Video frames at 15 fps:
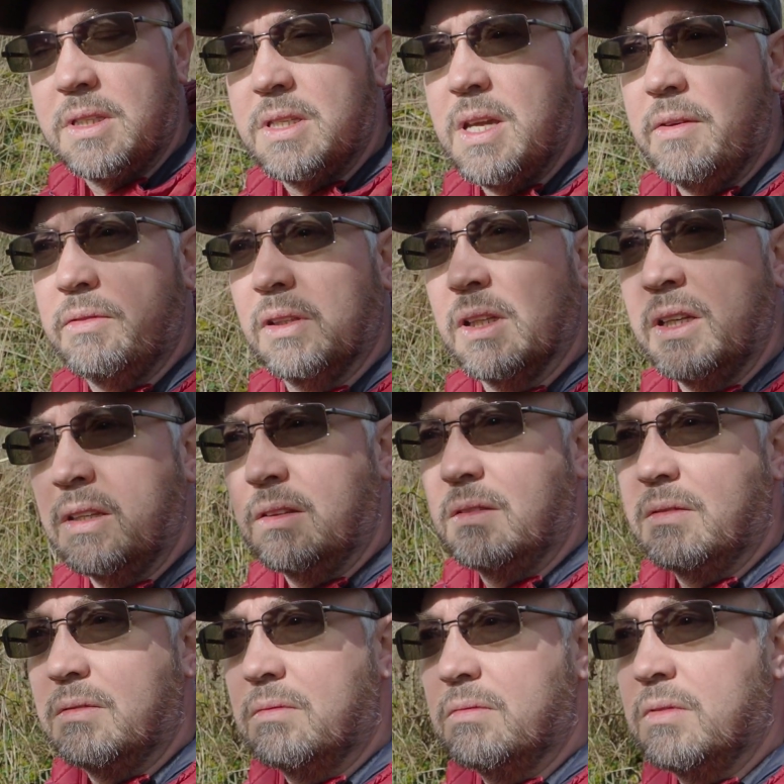Definitely
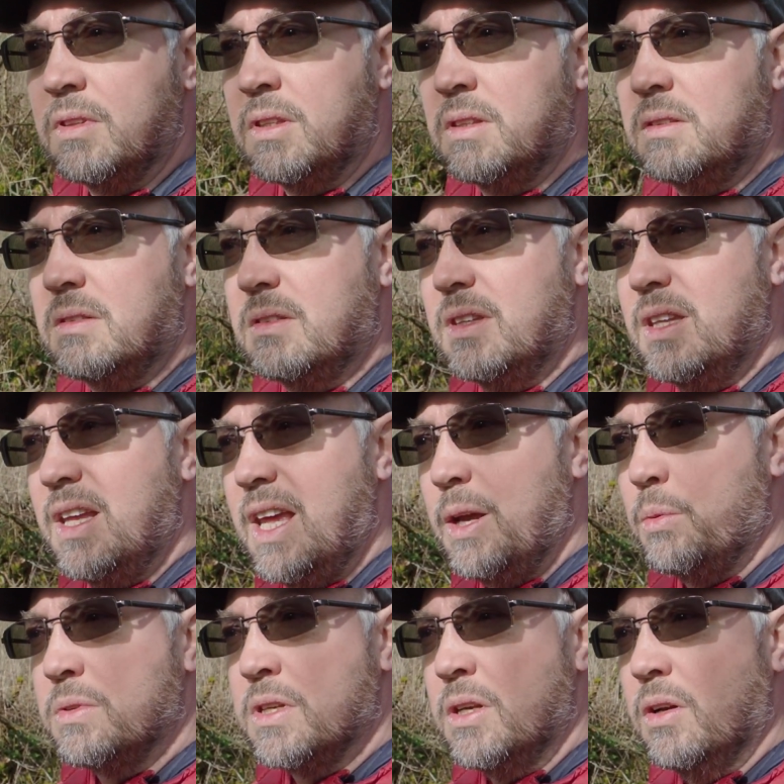it
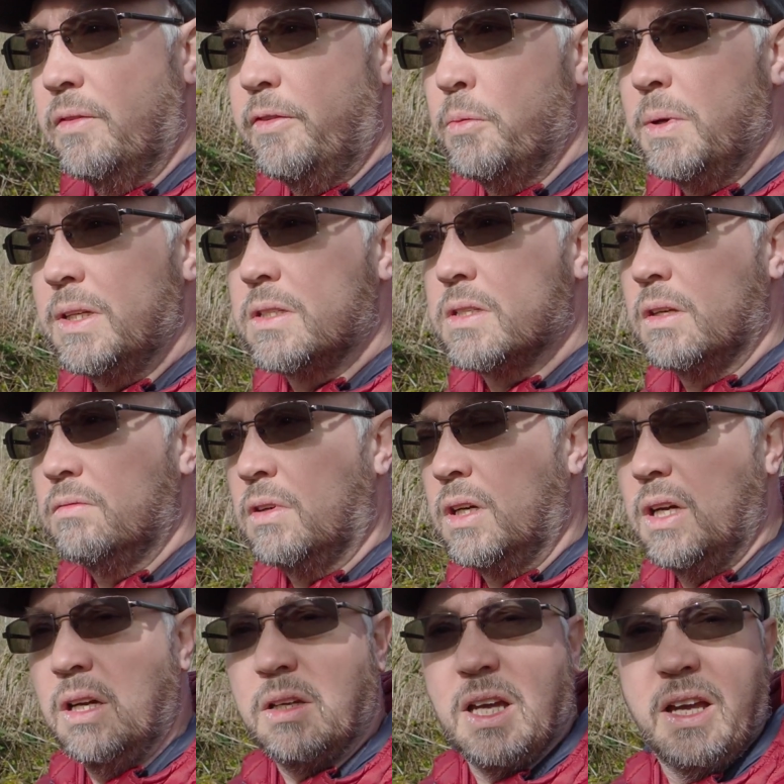was enough for me to say,
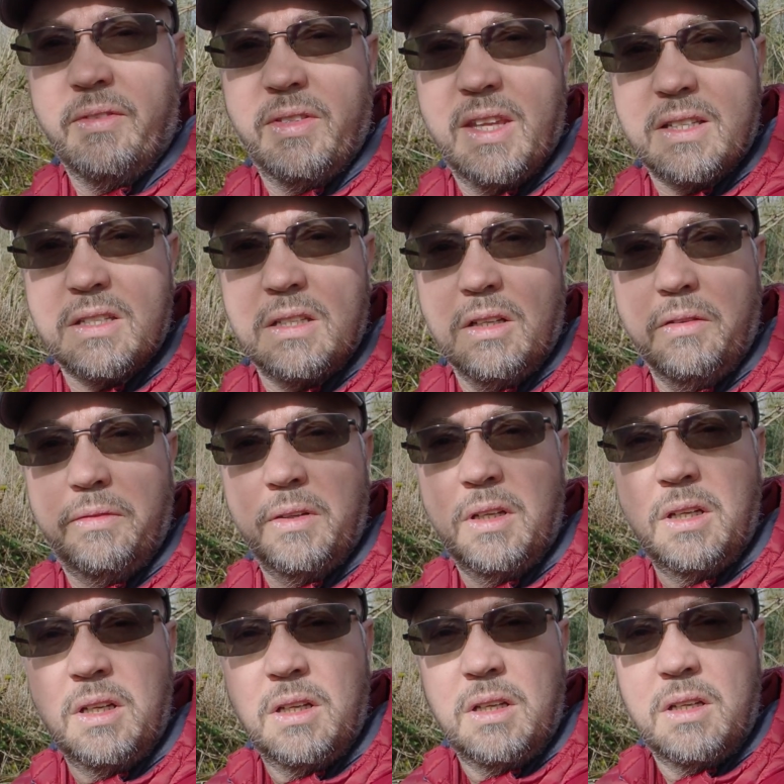right, okay, that's enough,
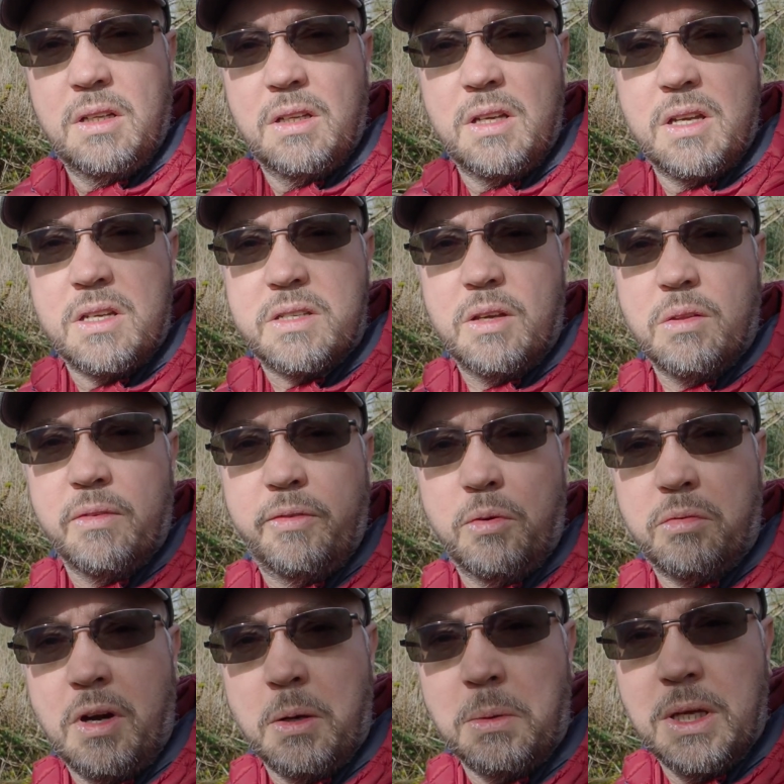sell the full
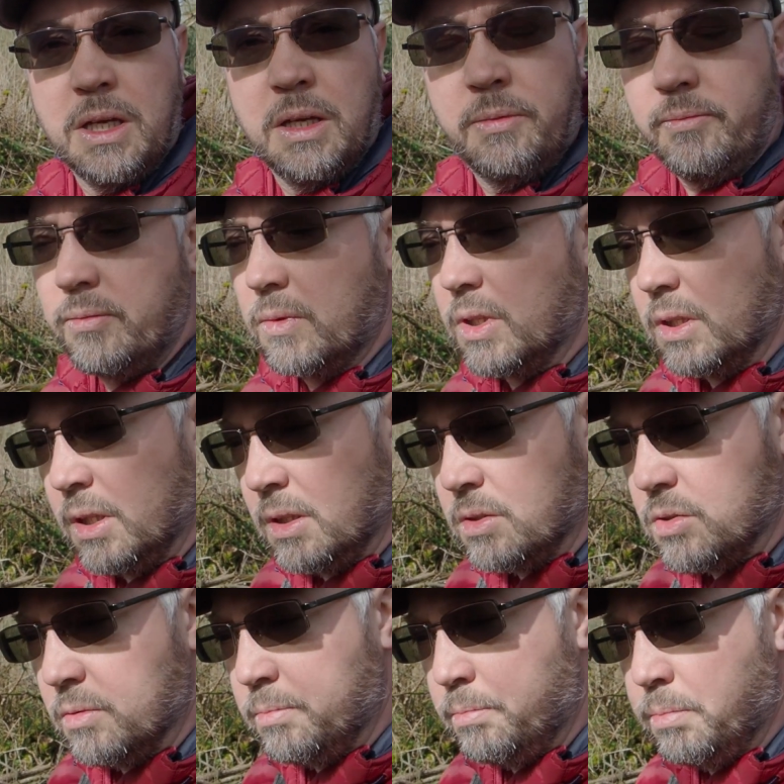frame gear and
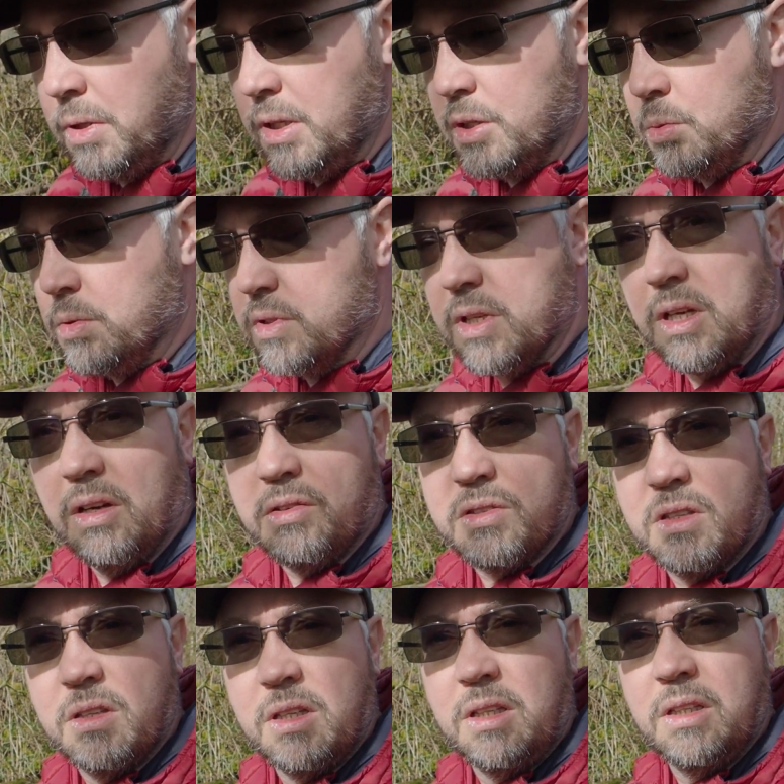sort of put it toward the
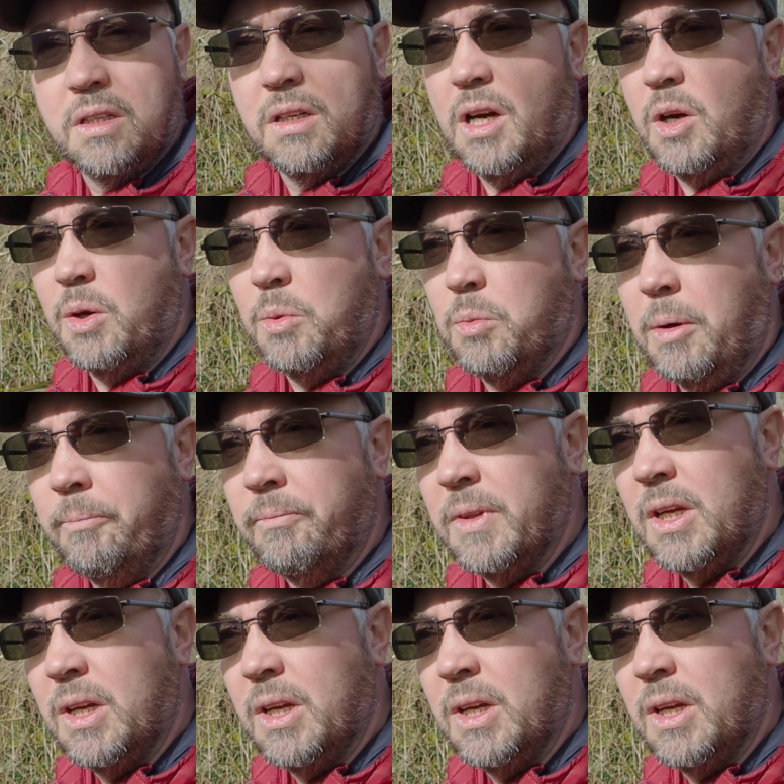cost of the OM-1.